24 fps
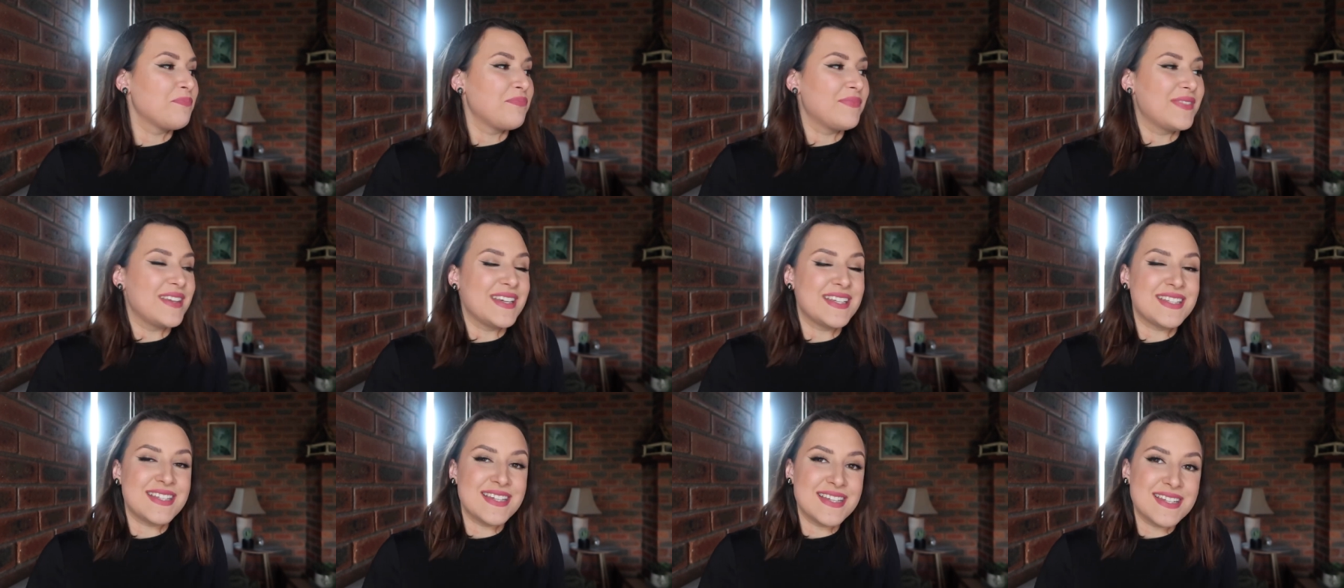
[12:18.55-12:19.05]

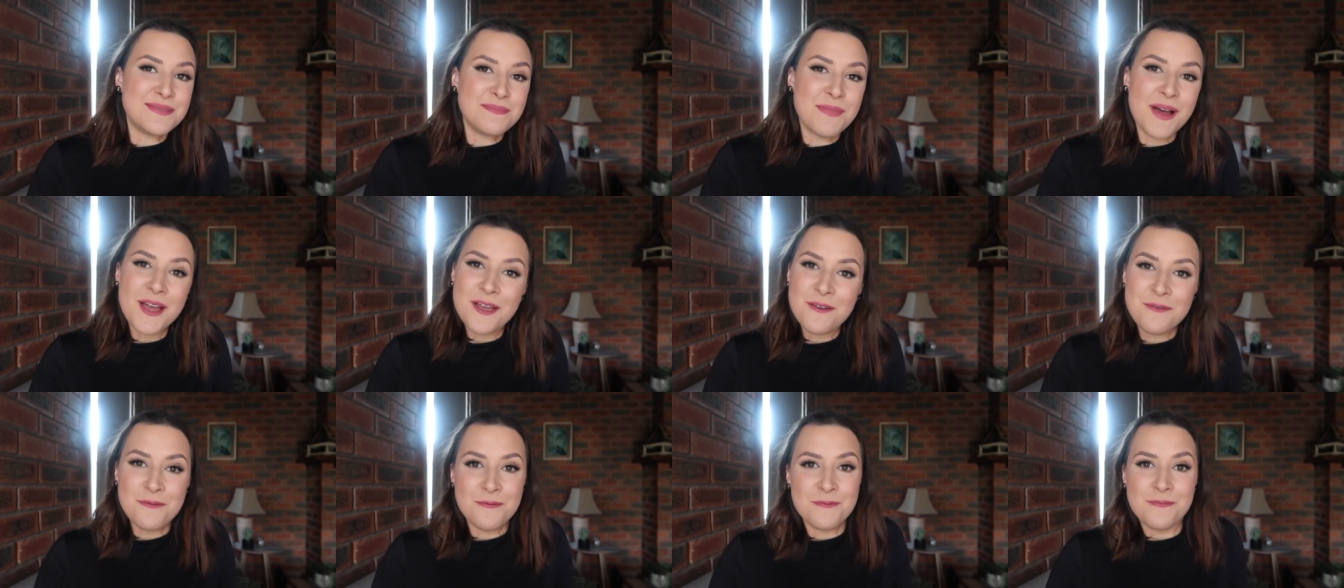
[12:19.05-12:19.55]
This is
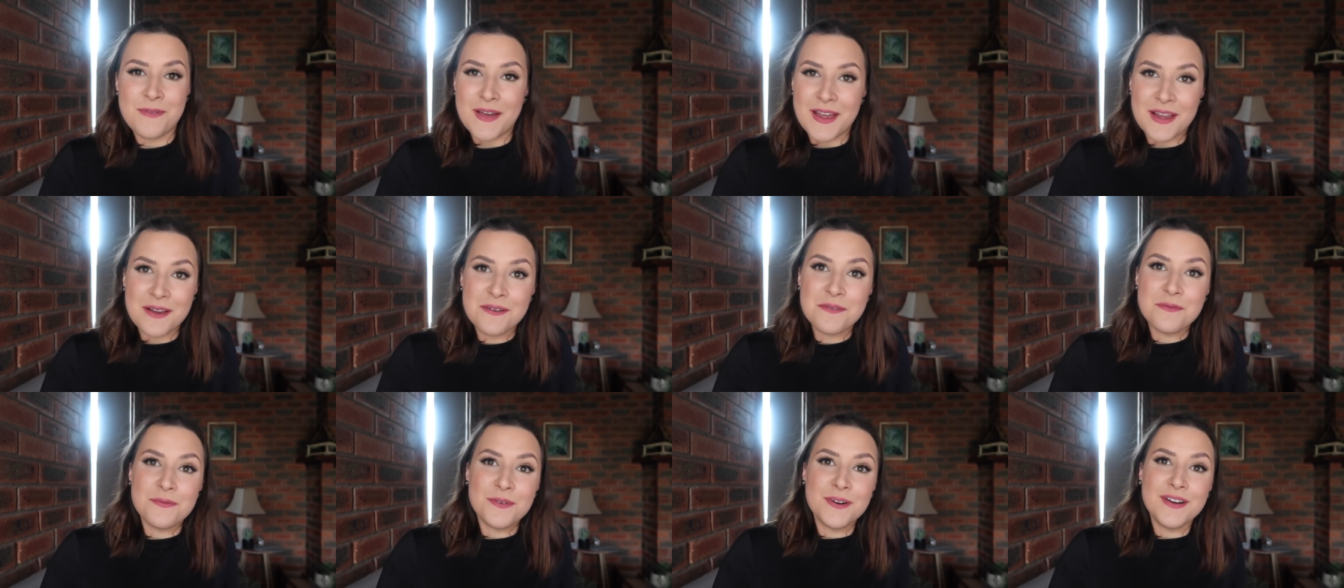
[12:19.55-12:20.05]
my
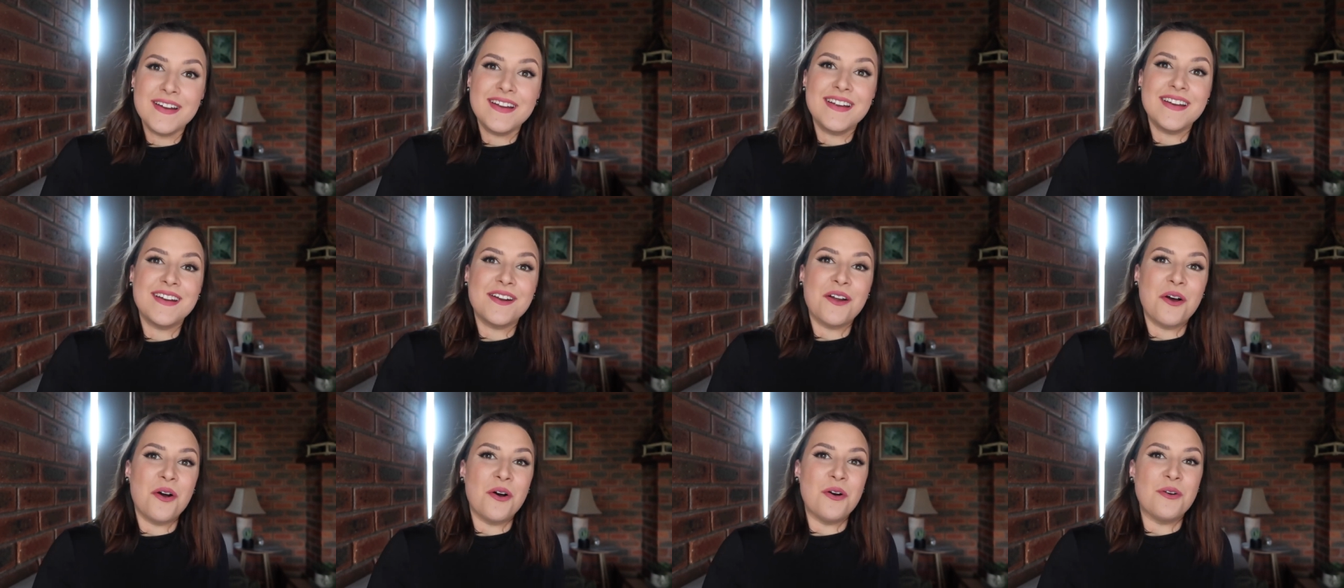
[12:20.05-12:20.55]

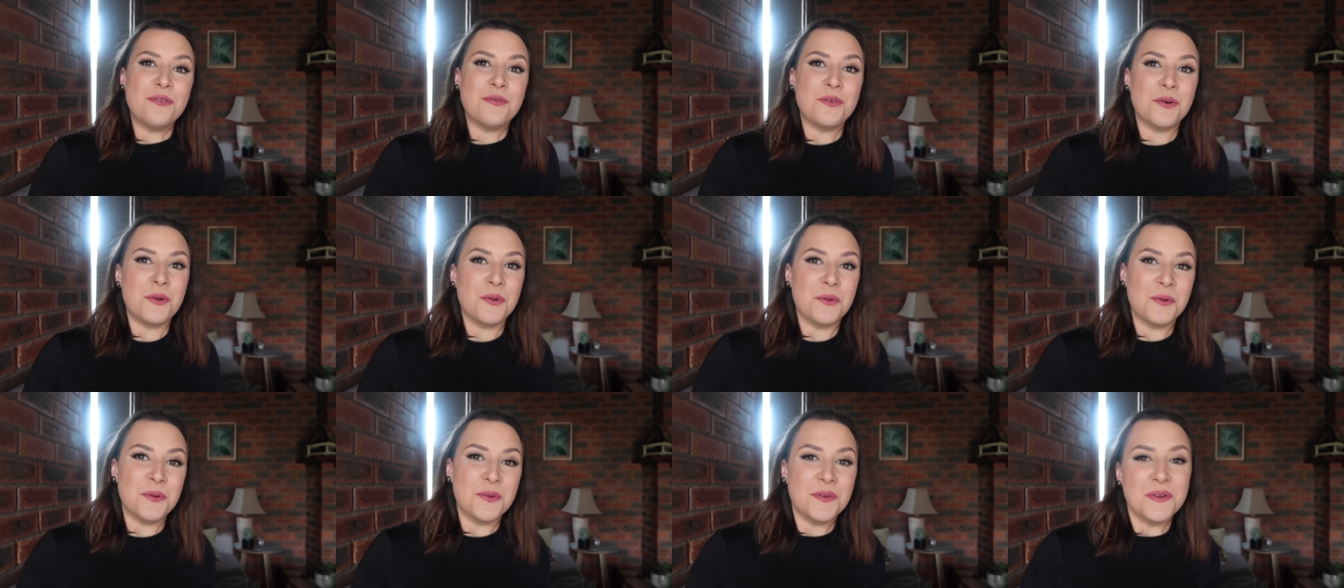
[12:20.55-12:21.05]
favorite of
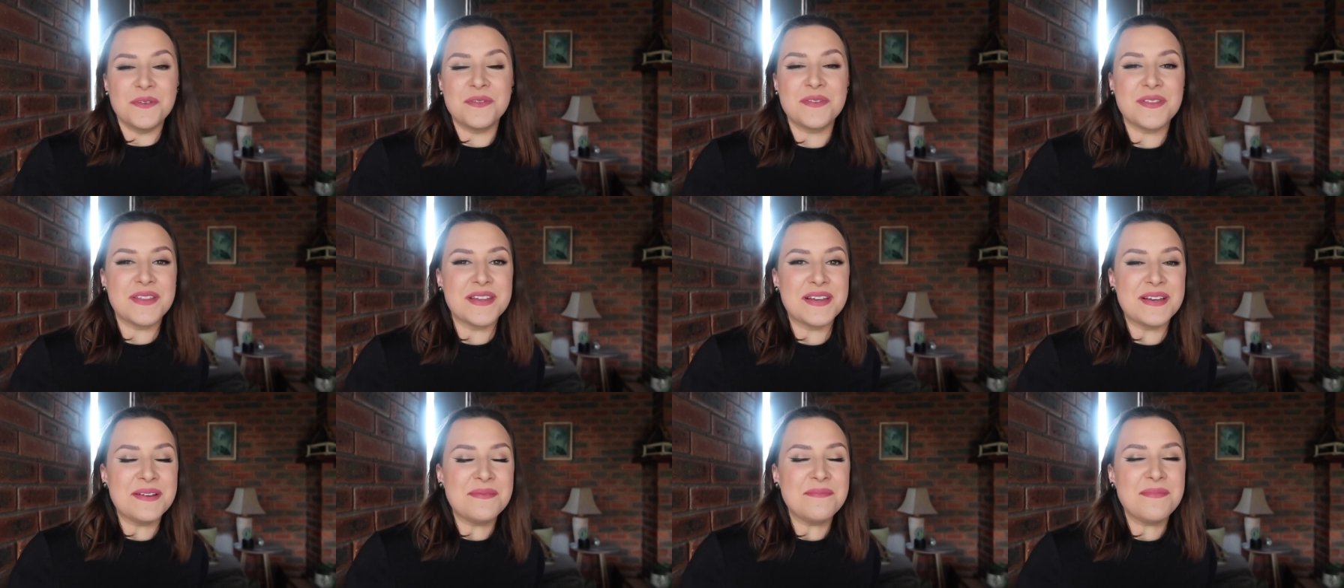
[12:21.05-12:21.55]
all of
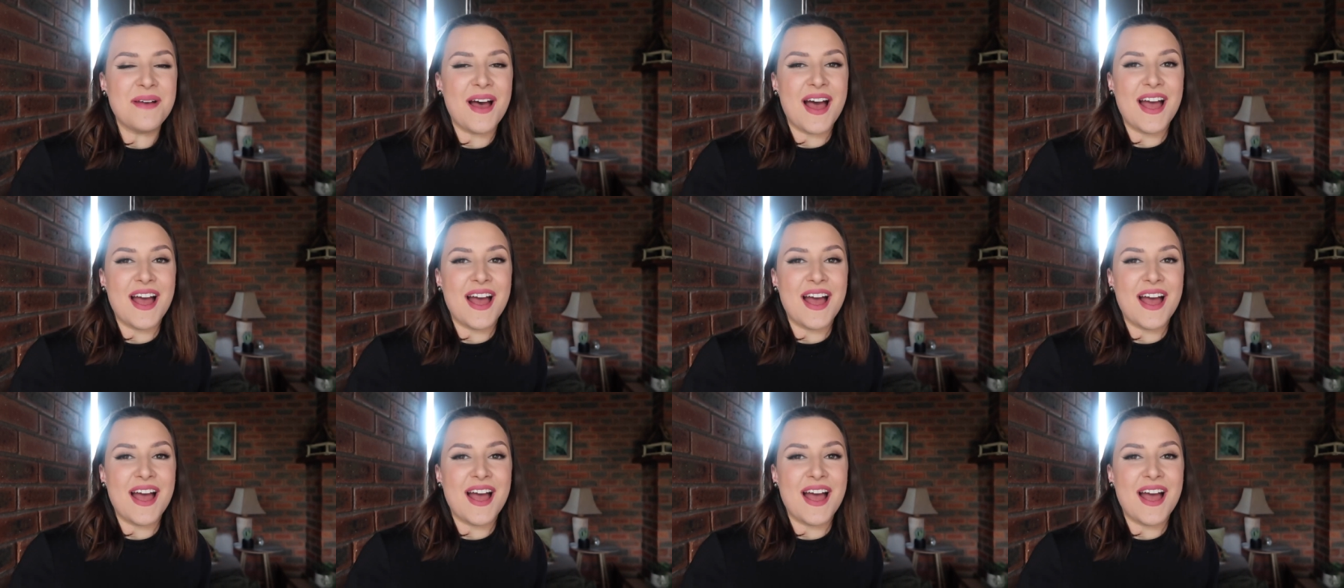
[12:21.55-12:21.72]
them.